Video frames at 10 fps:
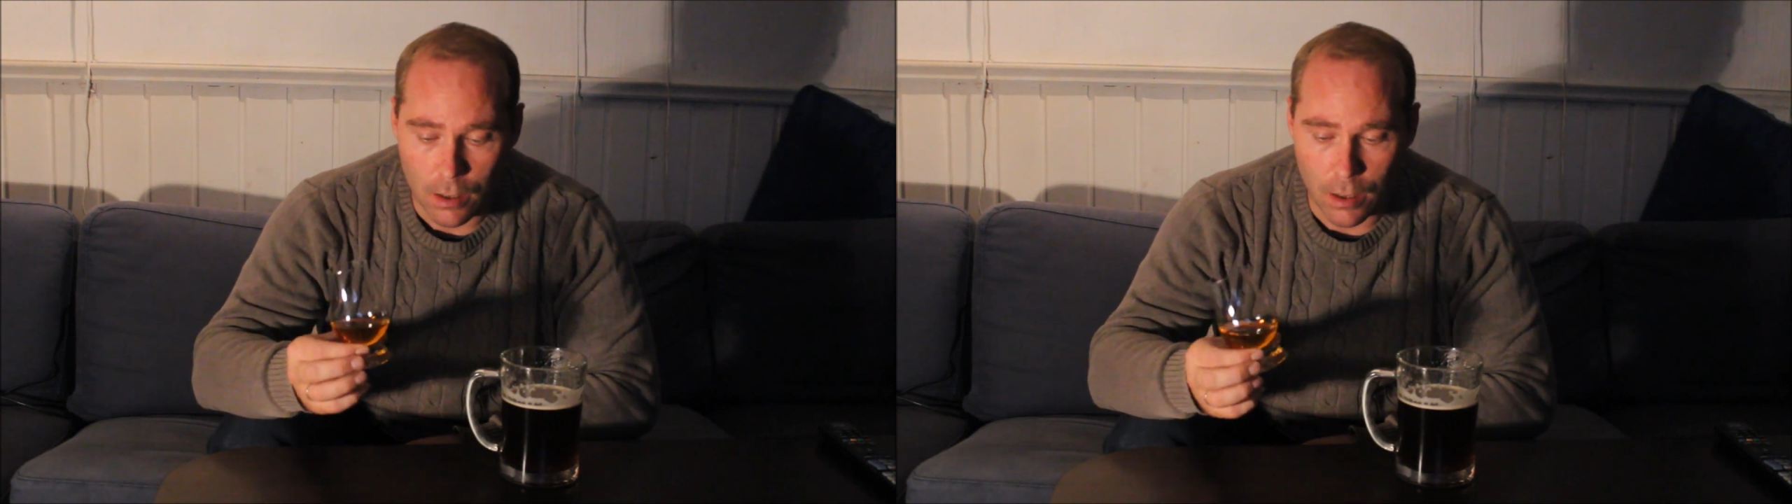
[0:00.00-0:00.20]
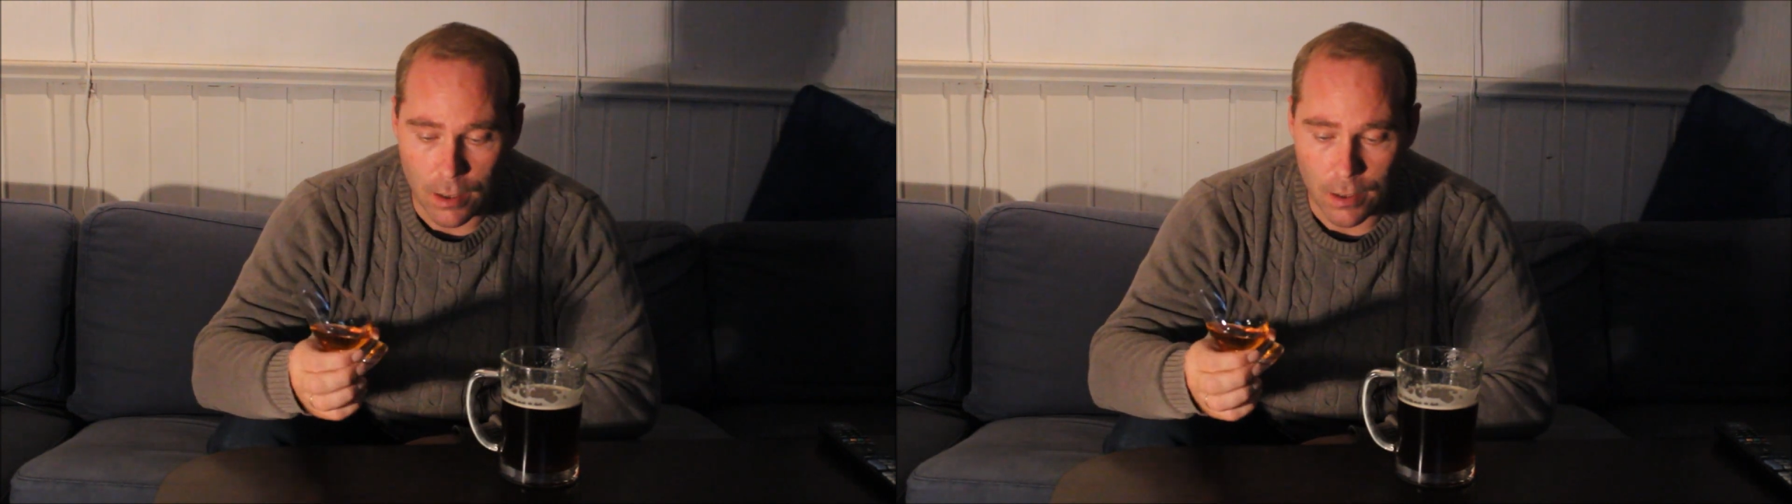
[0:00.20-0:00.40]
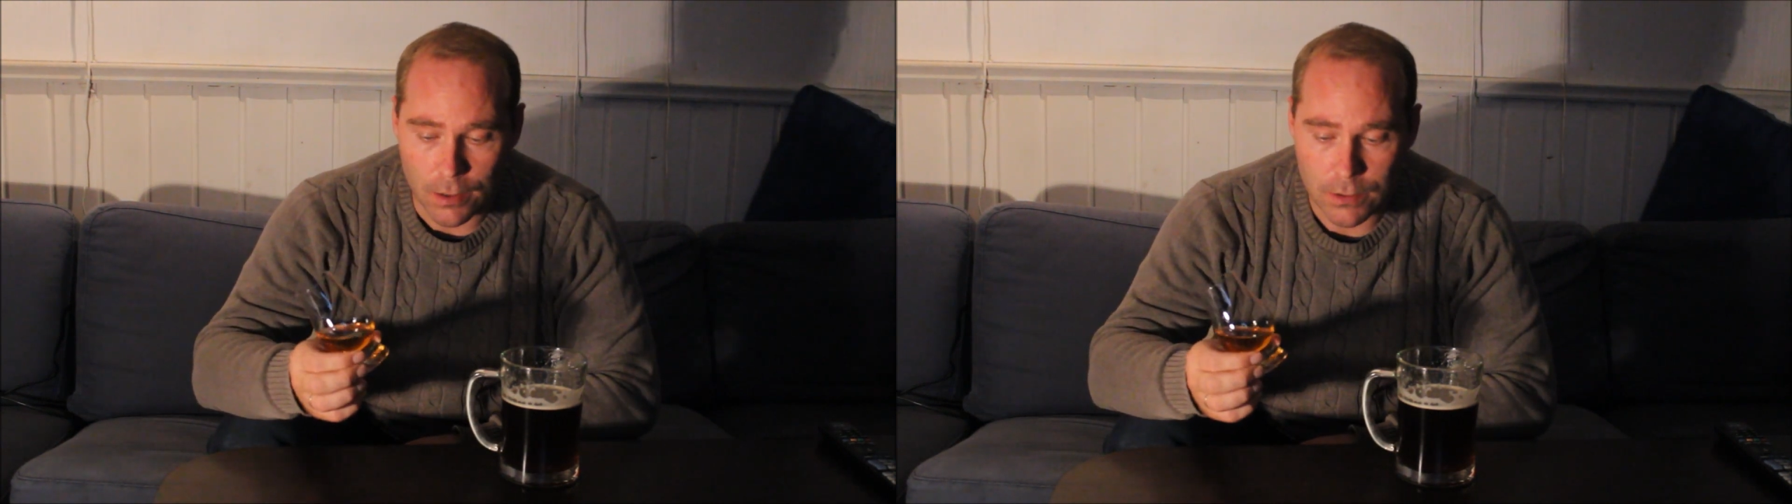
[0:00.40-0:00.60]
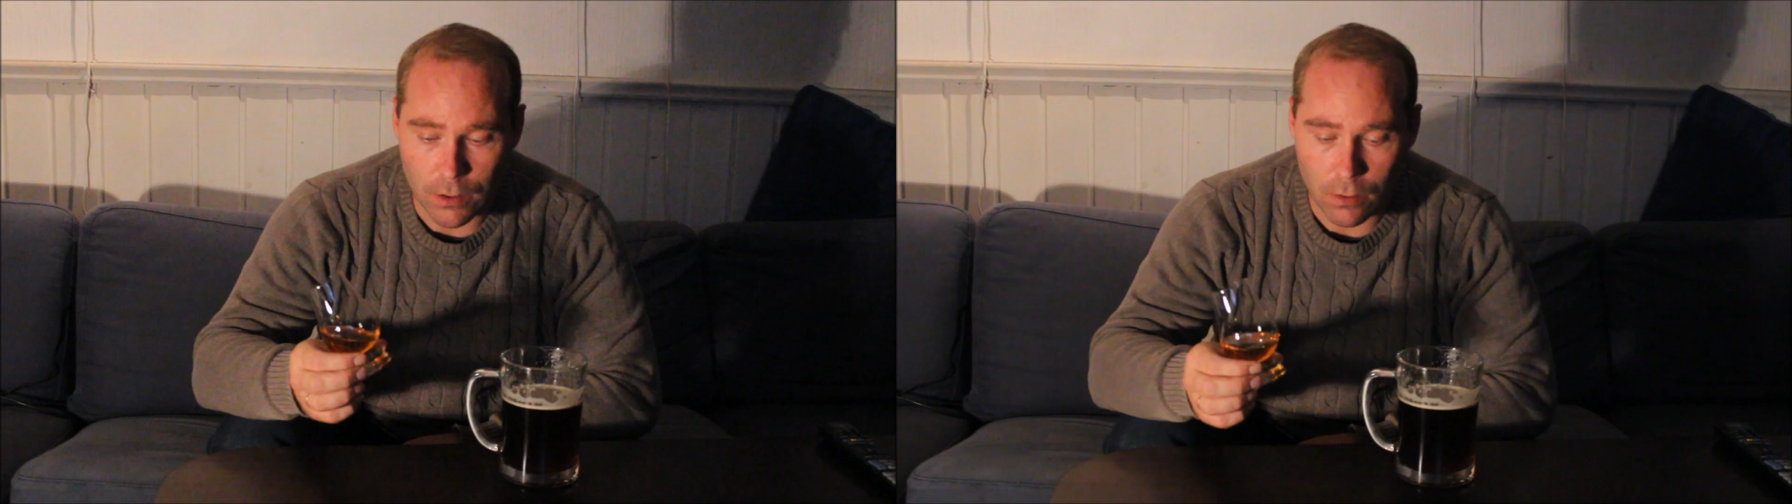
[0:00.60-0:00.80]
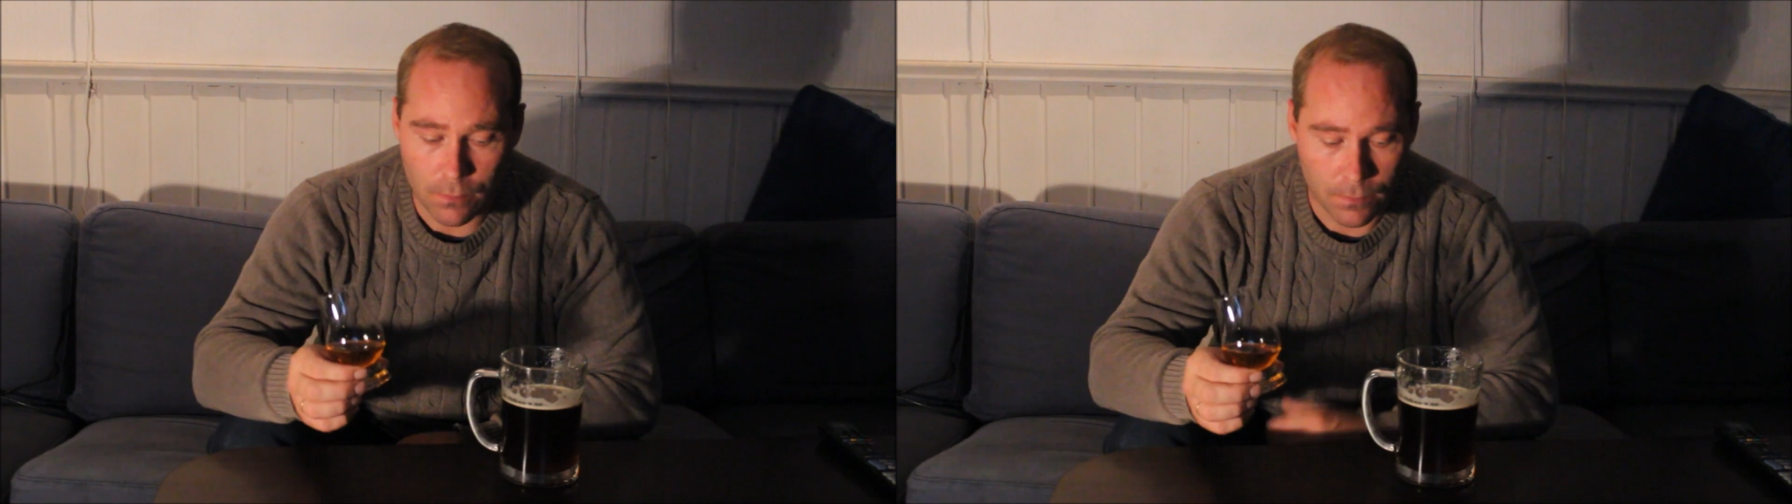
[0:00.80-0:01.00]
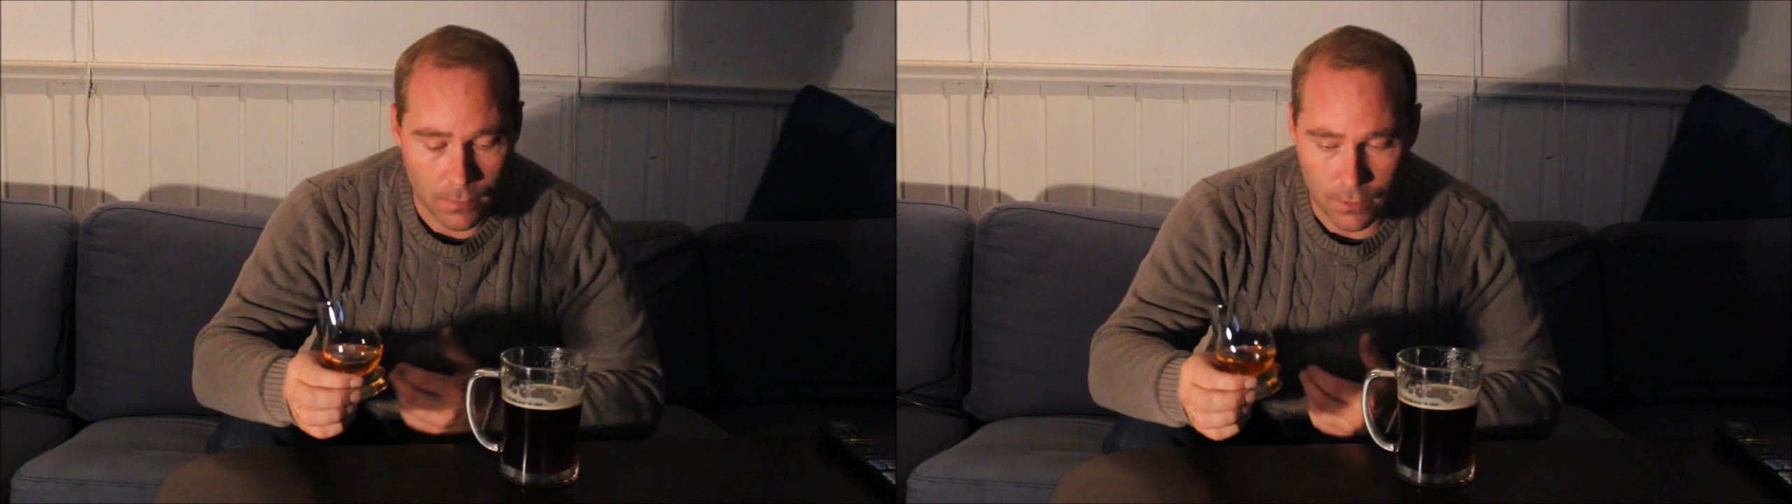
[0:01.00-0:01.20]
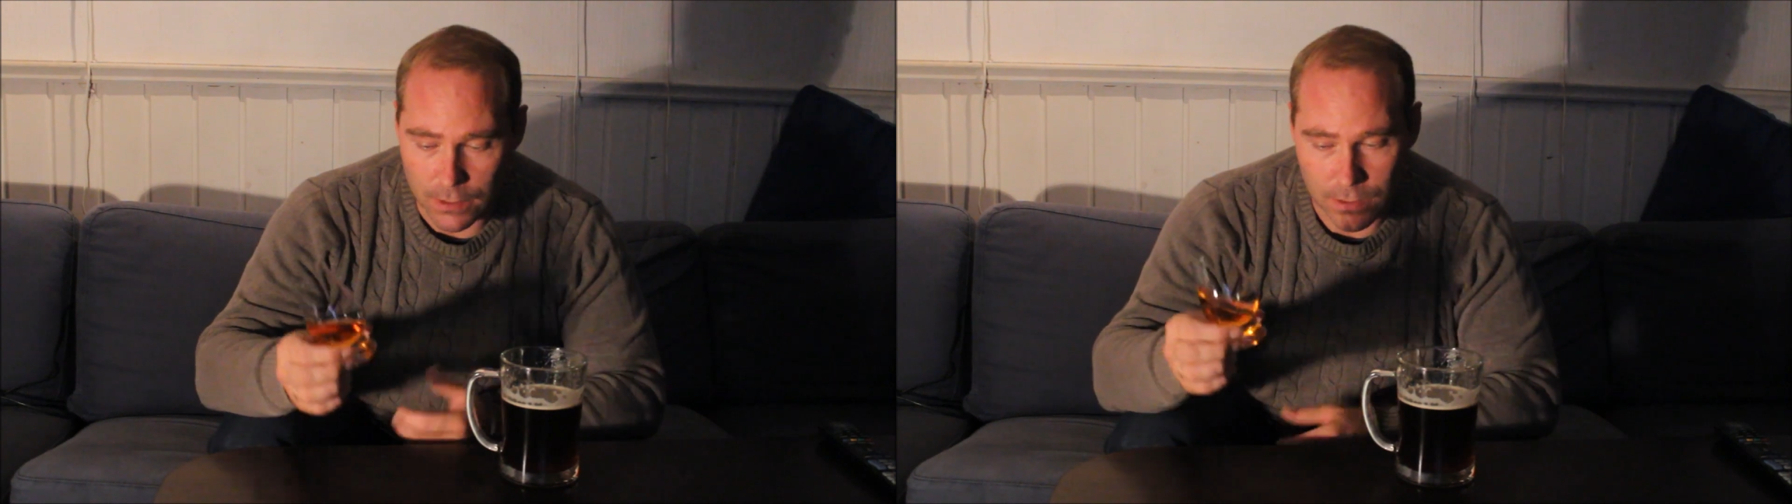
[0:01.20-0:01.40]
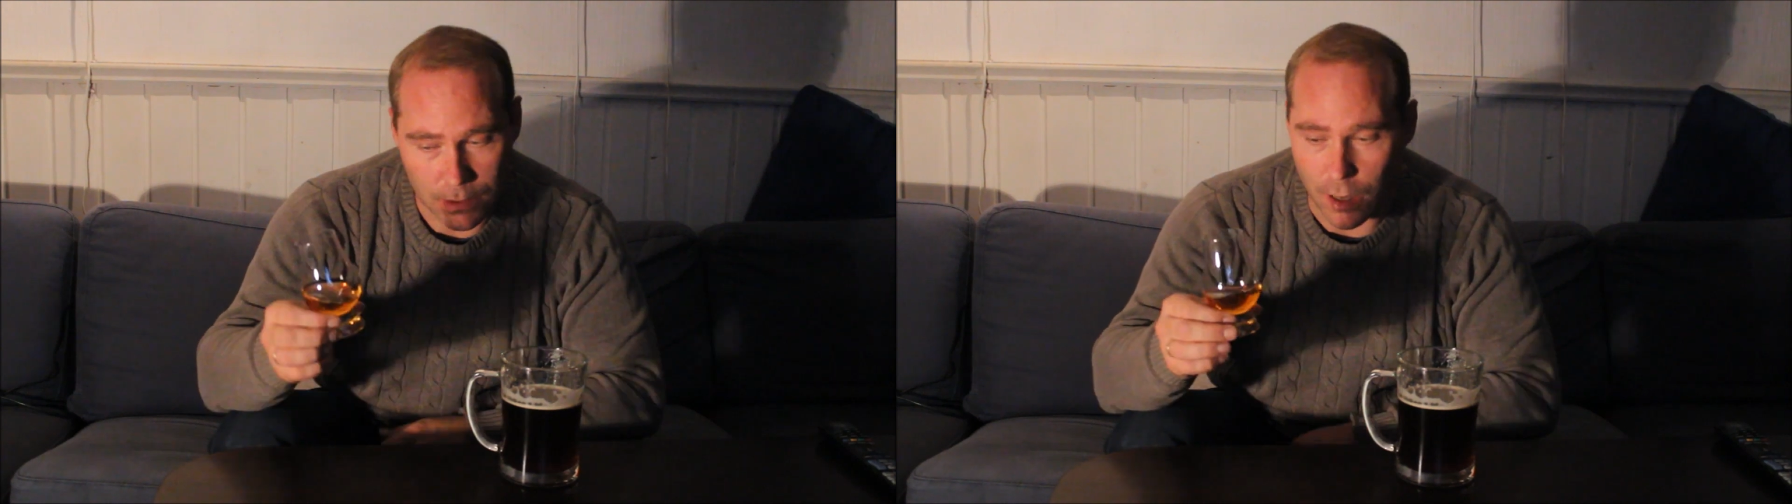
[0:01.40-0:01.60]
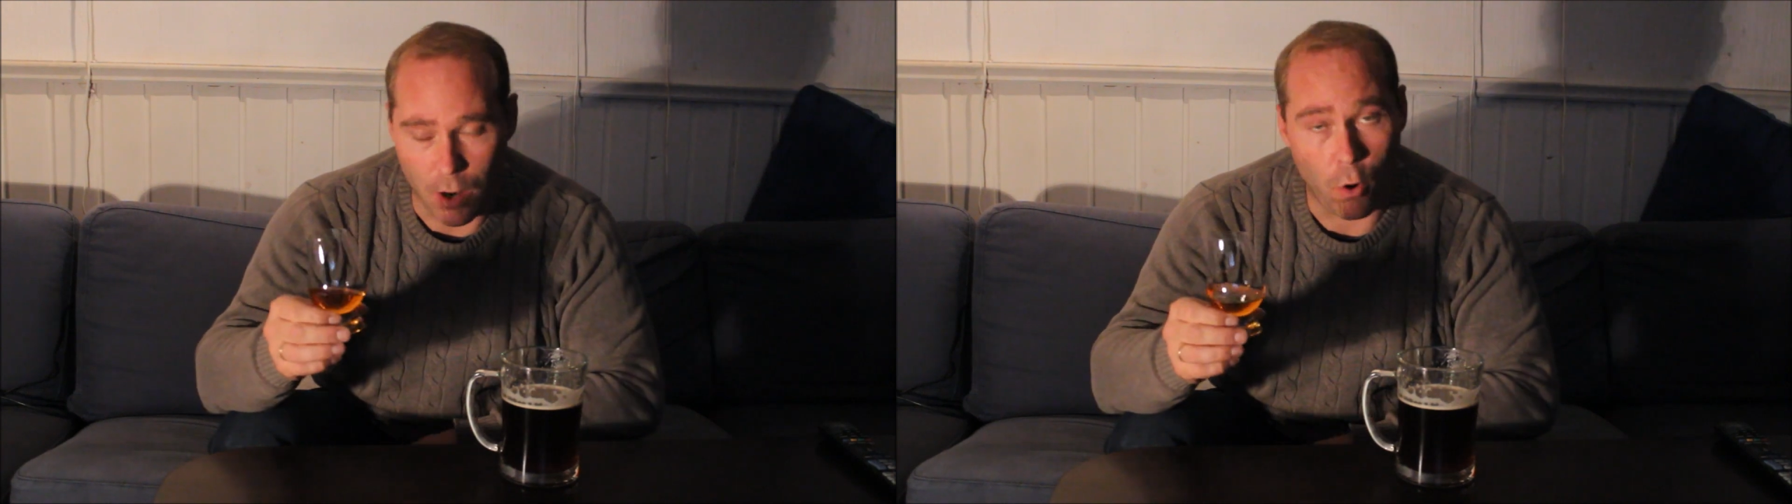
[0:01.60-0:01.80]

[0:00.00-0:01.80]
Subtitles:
so this is not